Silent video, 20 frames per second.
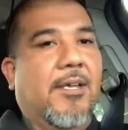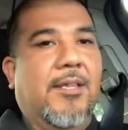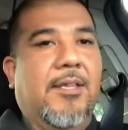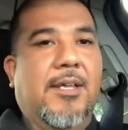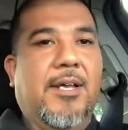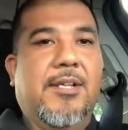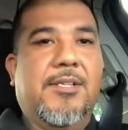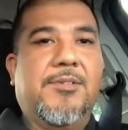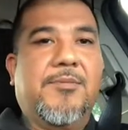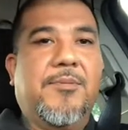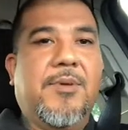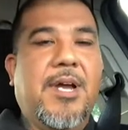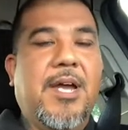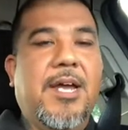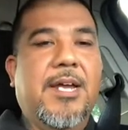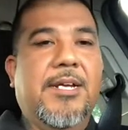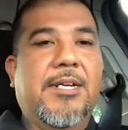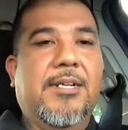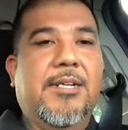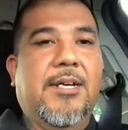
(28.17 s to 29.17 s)
That's
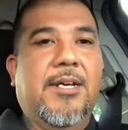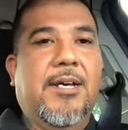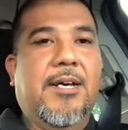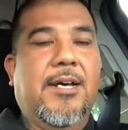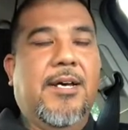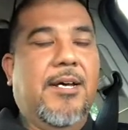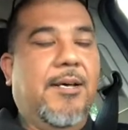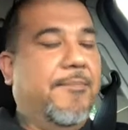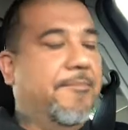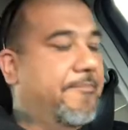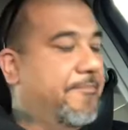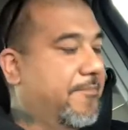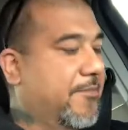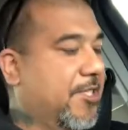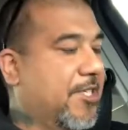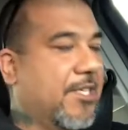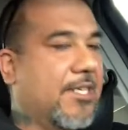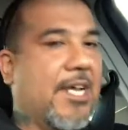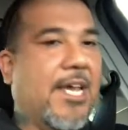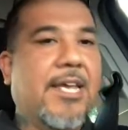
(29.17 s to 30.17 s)
right. Um,
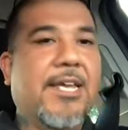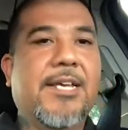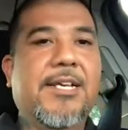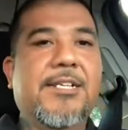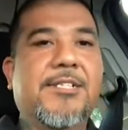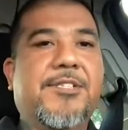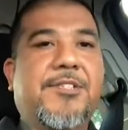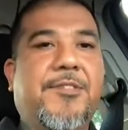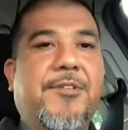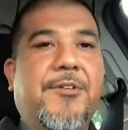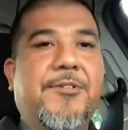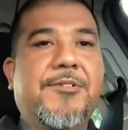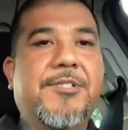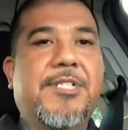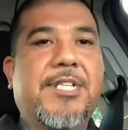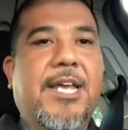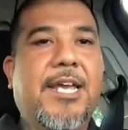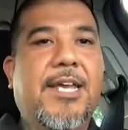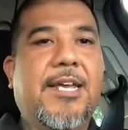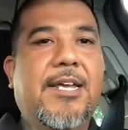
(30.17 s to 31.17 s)
today is
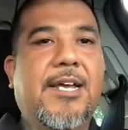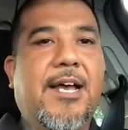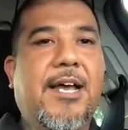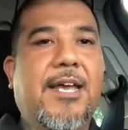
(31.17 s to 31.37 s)
Thursday.